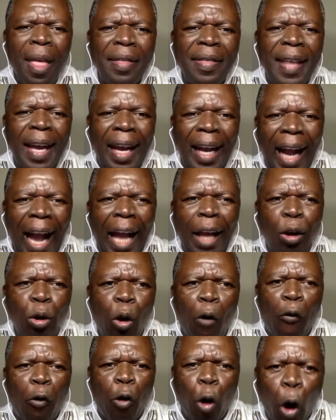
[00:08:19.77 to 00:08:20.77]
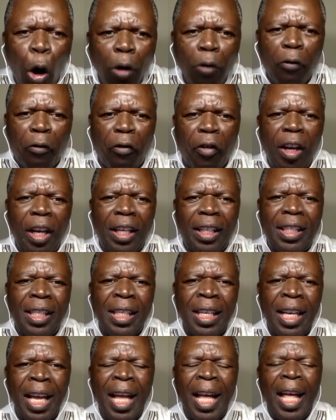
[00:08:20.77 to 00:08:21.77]
the kind of
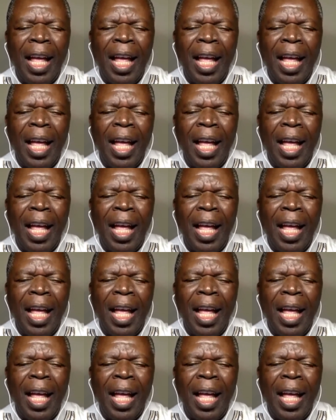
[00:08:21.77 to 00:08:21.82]
conflict